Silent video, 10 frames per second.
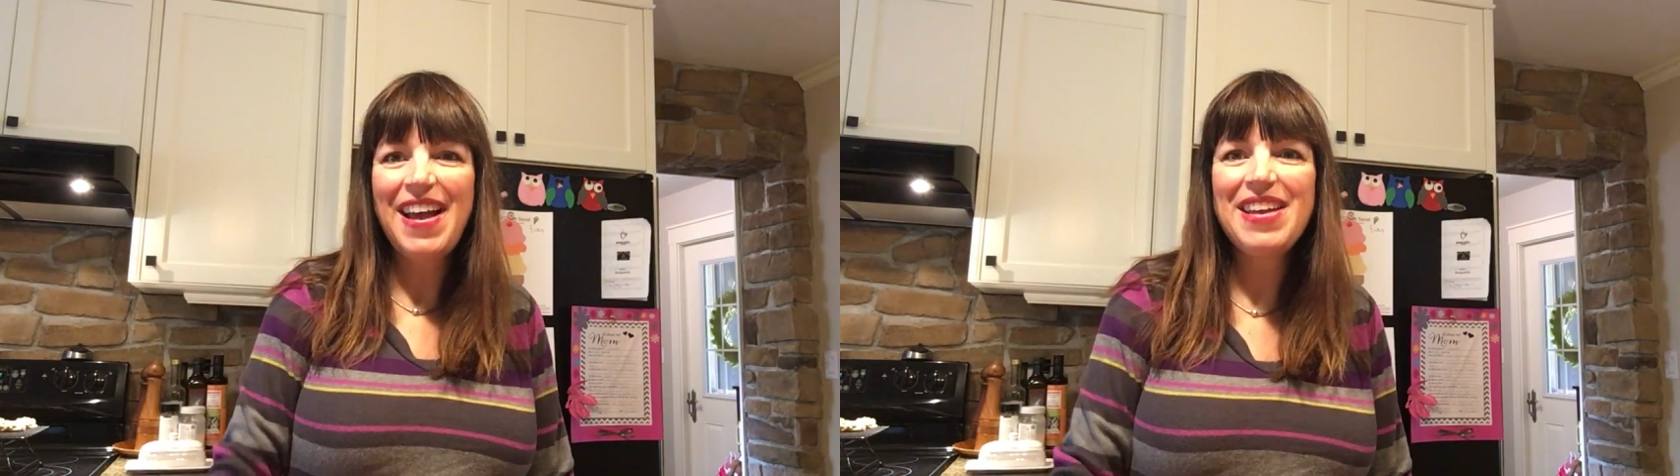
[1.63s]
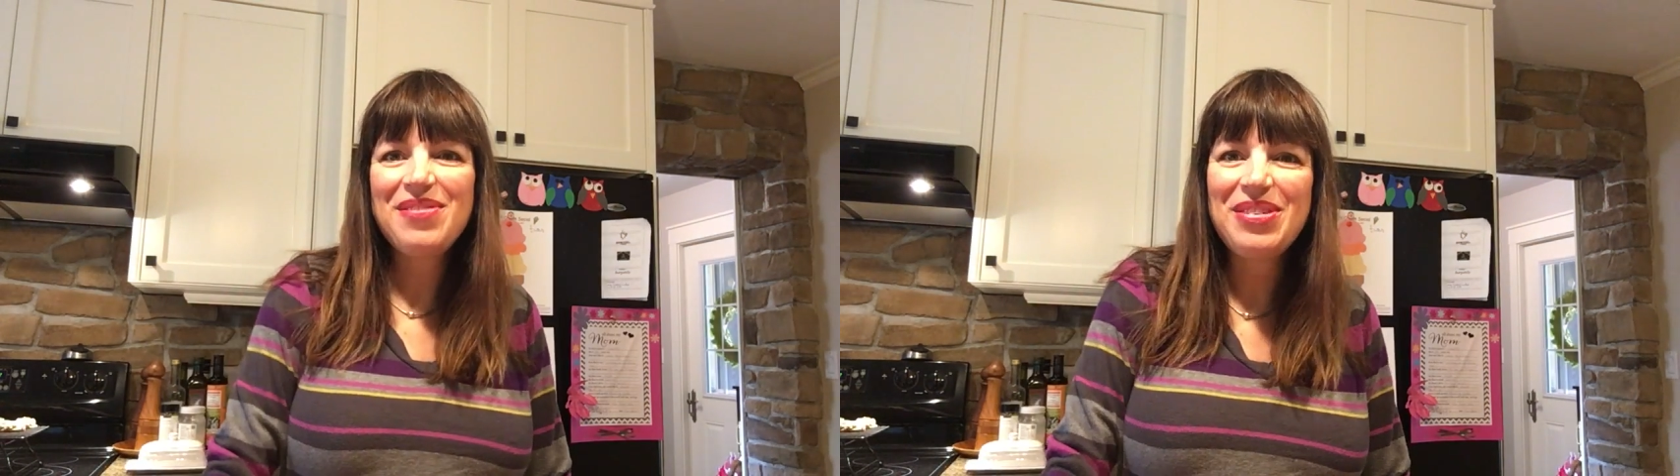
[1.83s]

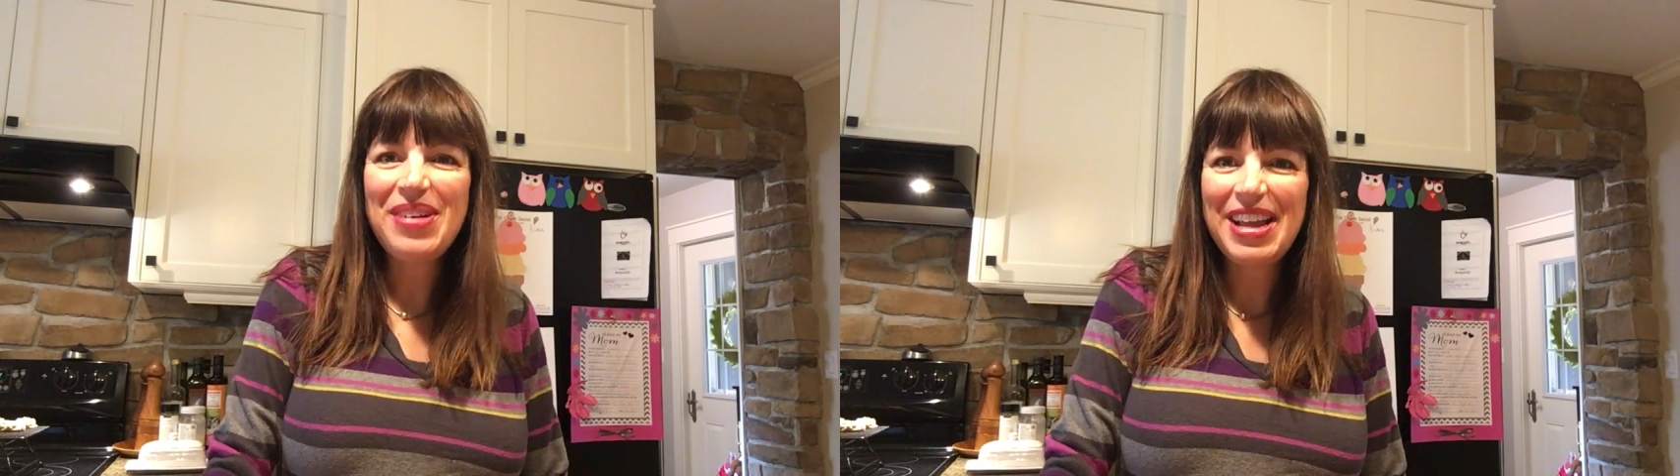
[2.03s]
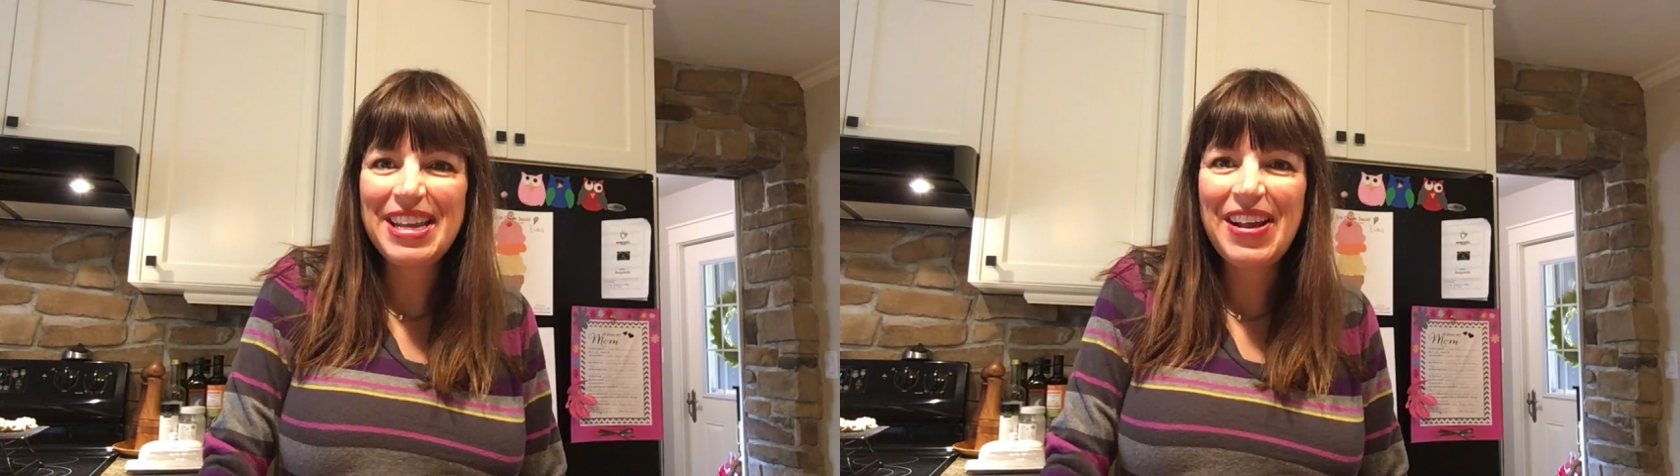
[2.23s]
Hi
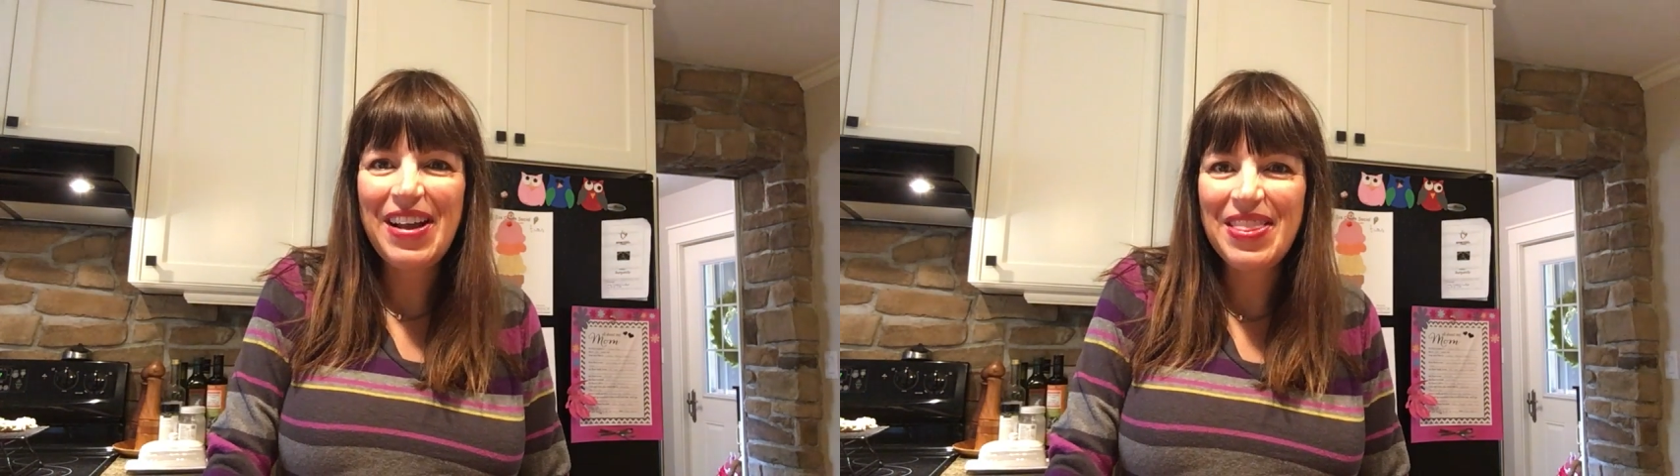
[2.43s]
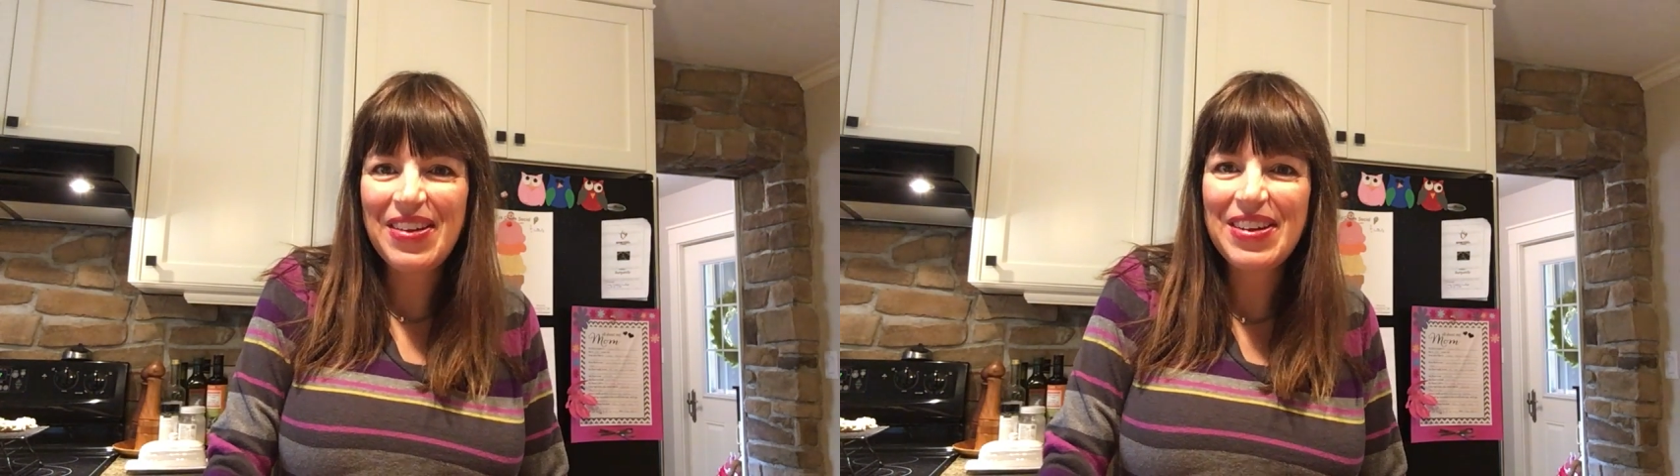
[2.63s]
everyone,
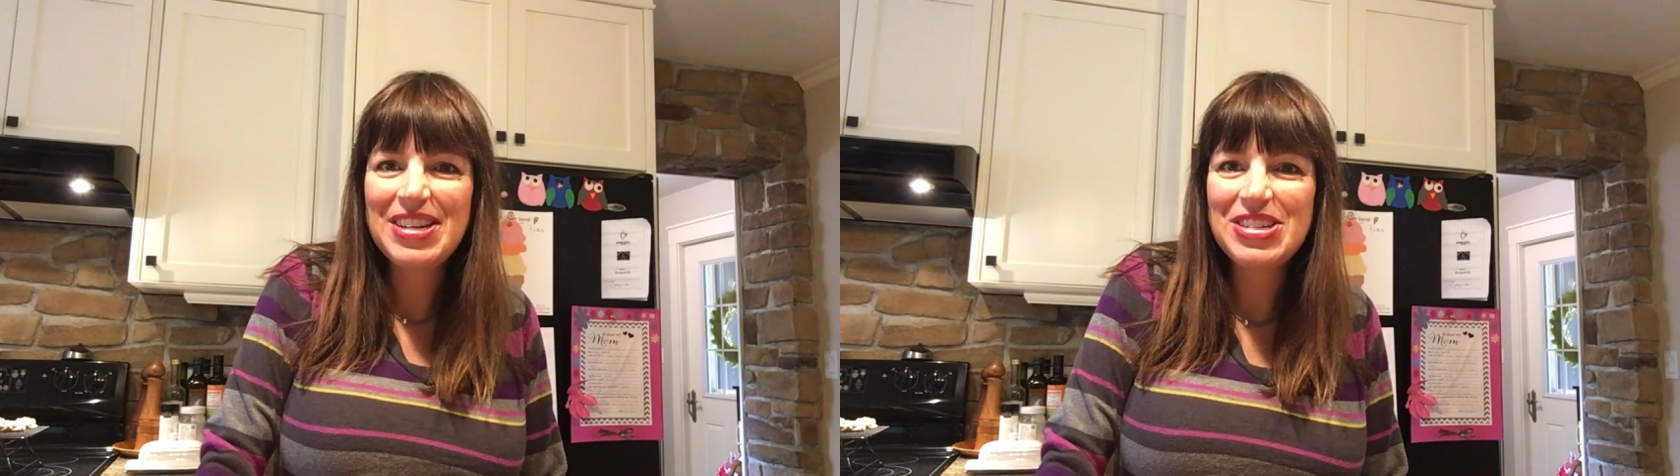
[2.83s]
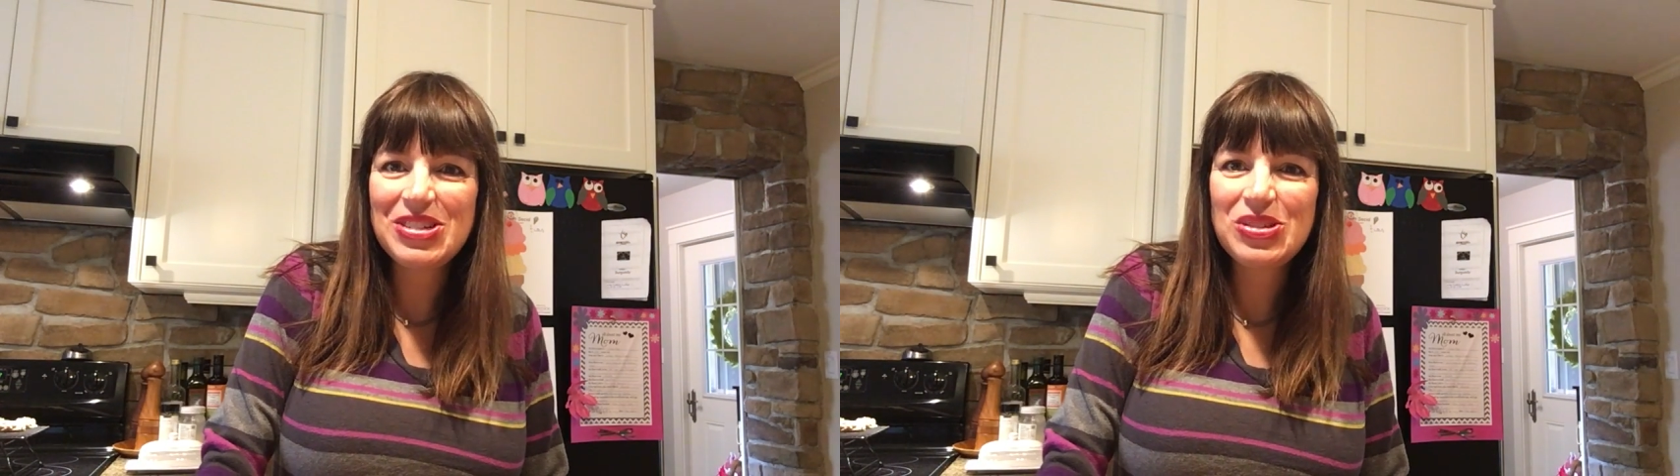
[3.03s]
I thought
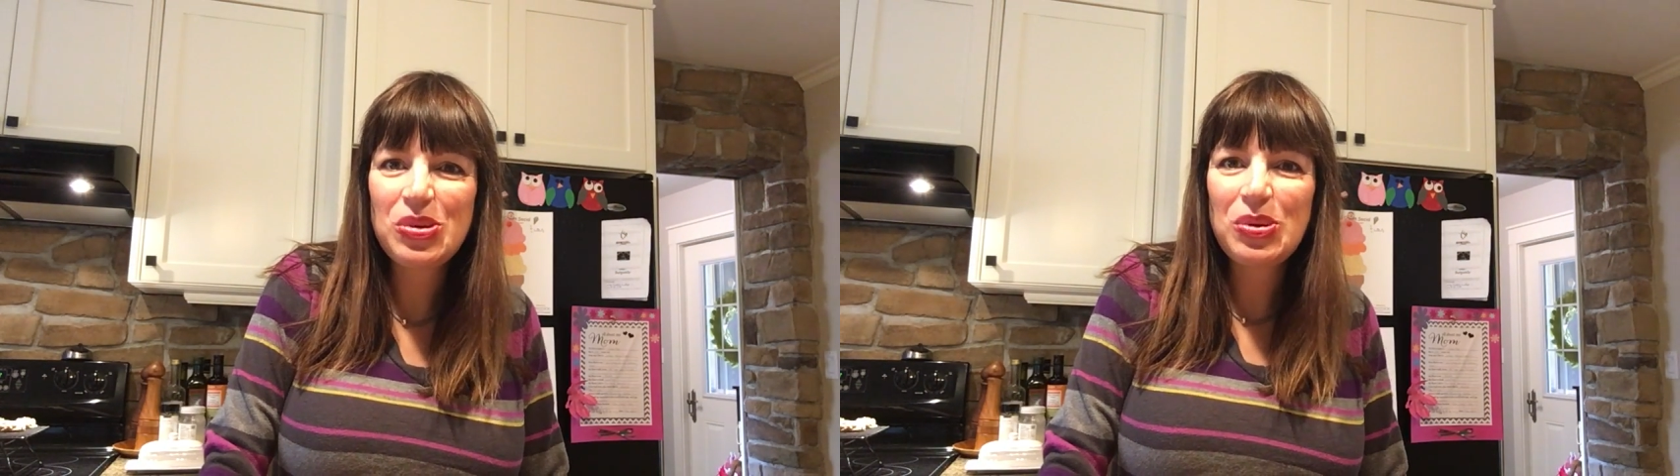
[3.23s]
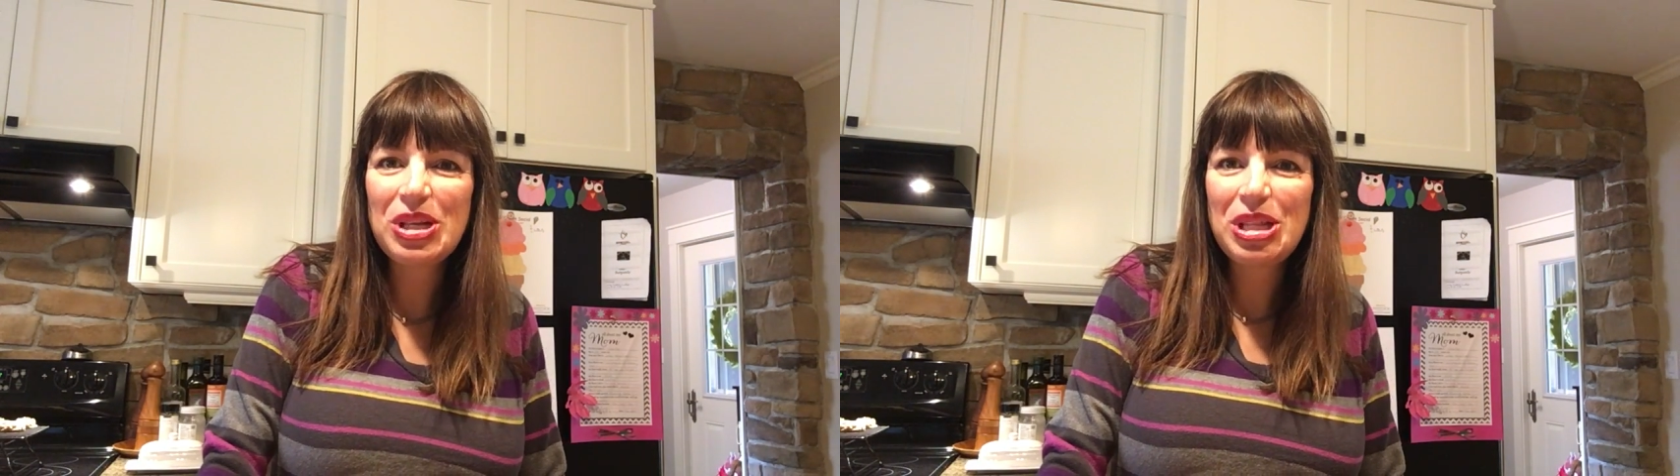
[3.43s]
I'd
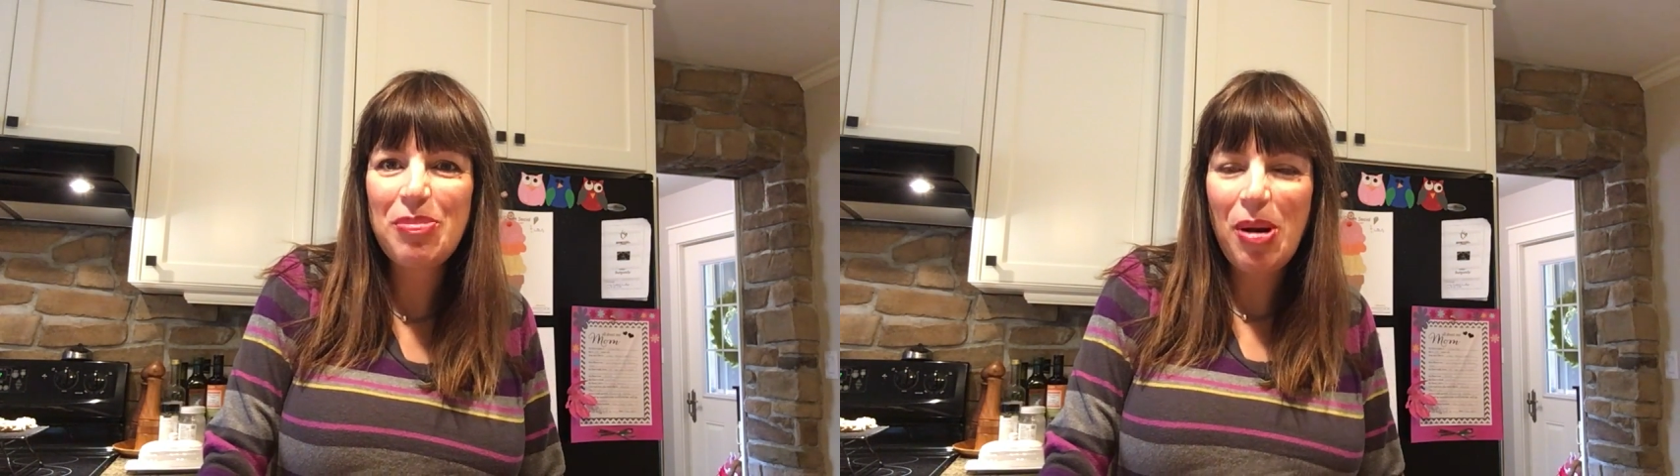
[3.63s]
just quickly